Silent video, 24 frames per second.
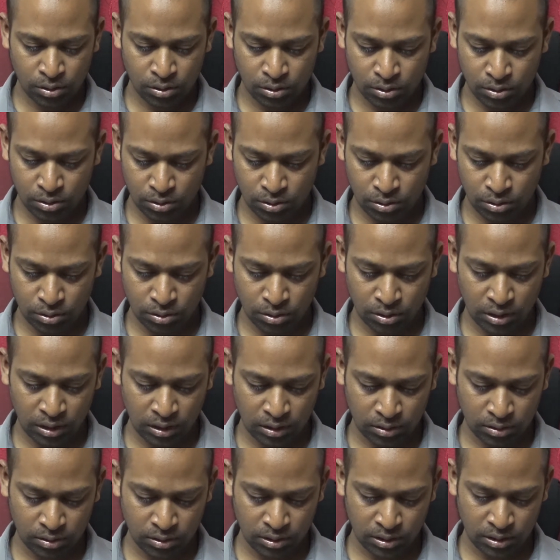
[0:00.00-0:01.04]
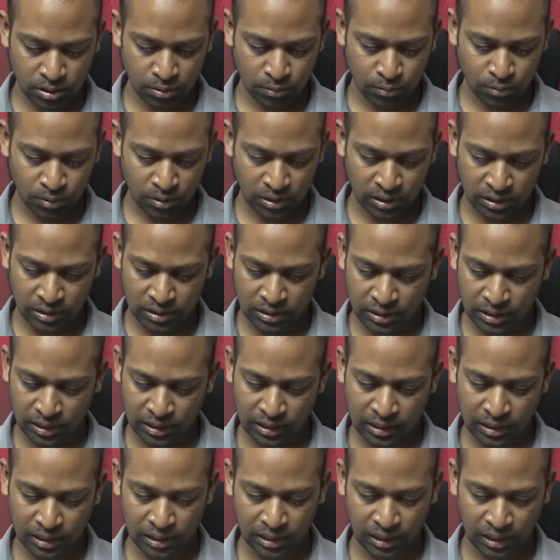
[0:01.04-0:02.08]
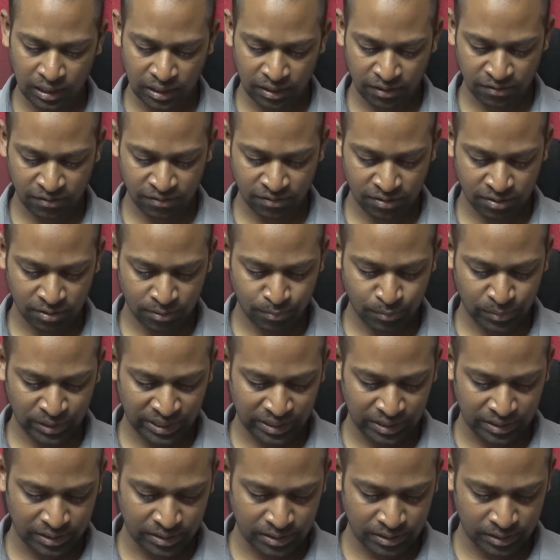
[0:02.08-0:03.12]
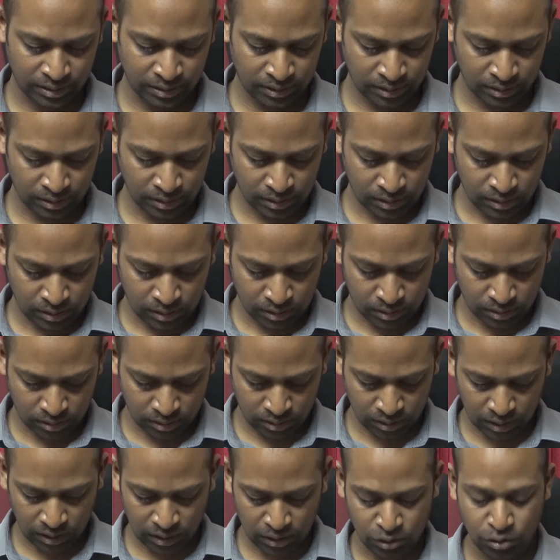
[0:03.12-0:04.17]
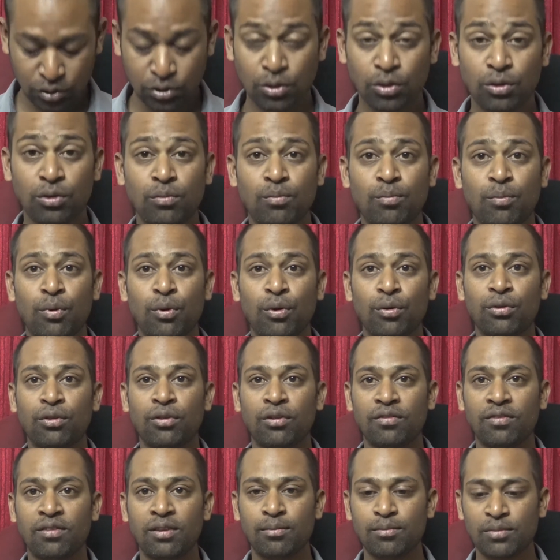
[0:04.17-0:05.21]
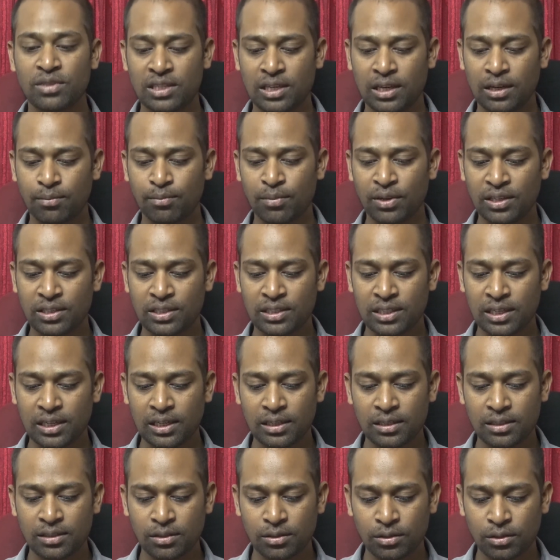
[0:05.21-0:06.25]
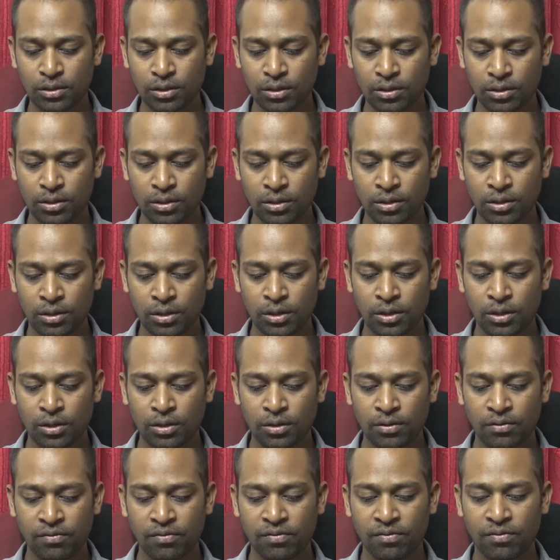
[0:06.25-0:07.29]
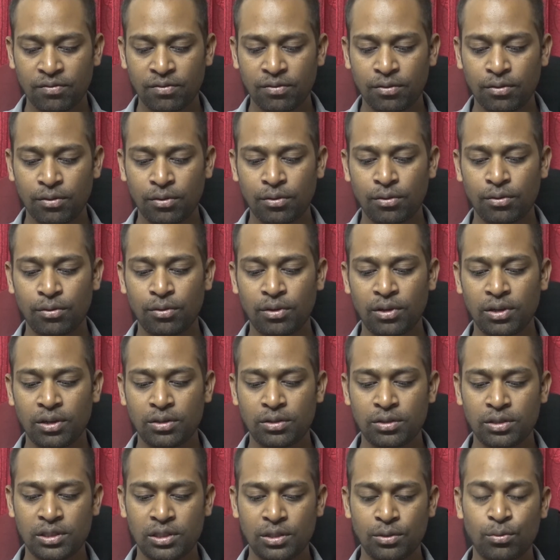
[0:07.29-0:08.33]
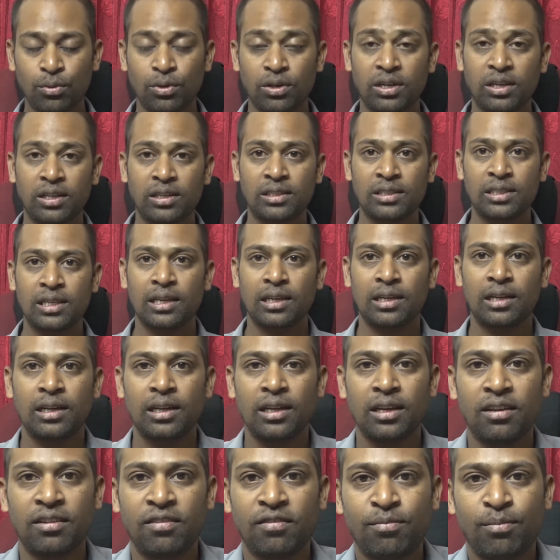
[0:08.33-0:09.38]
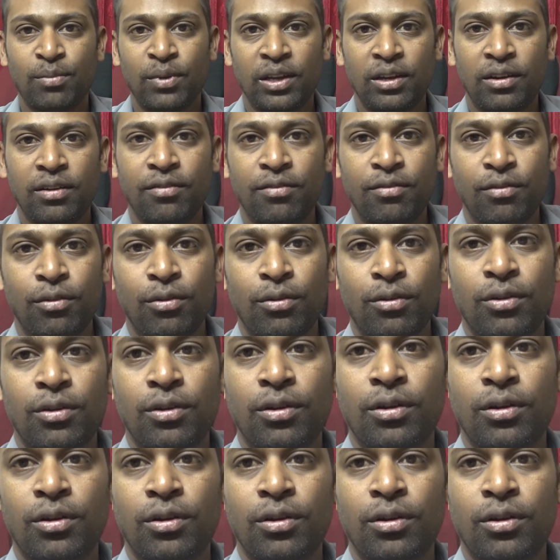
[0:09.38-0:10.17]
so you get to see what exactly I have paid. Okay, I'll show you both of them side by side, so you get to see what exactly I have paid for.